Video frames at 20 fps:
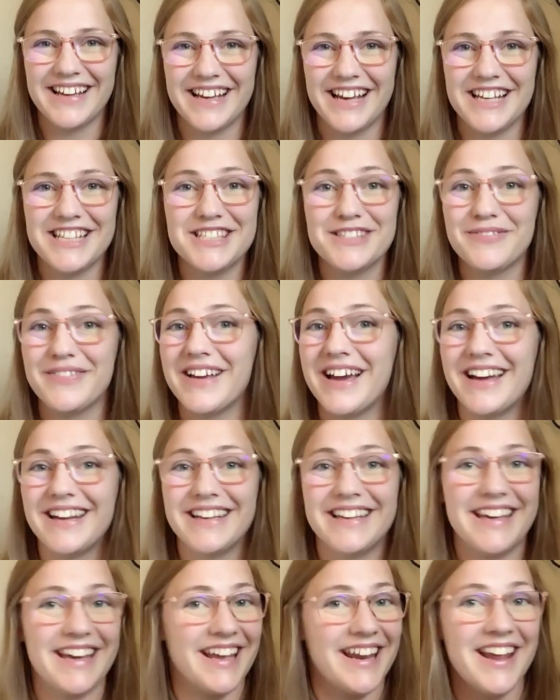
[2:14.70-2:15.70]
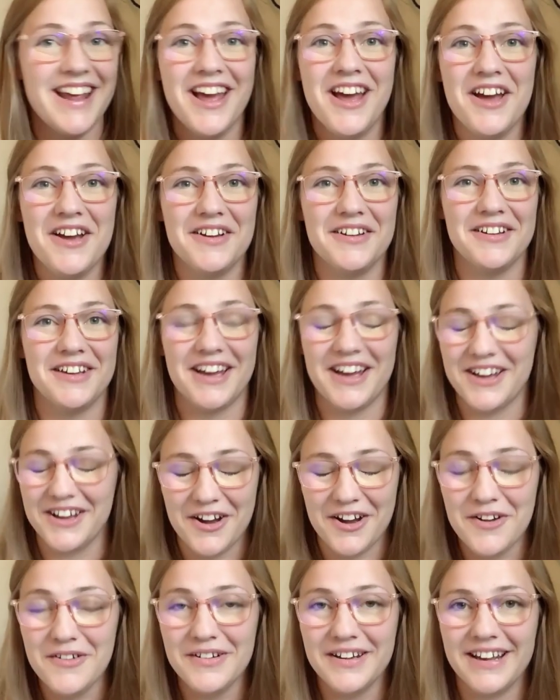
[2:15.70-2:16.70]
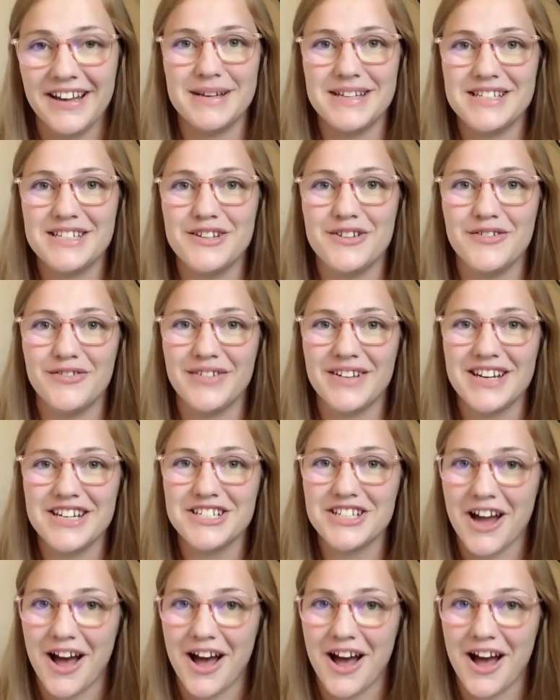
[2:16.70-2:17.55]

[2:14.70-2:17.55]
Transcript: I guess we gotta get, get going into finished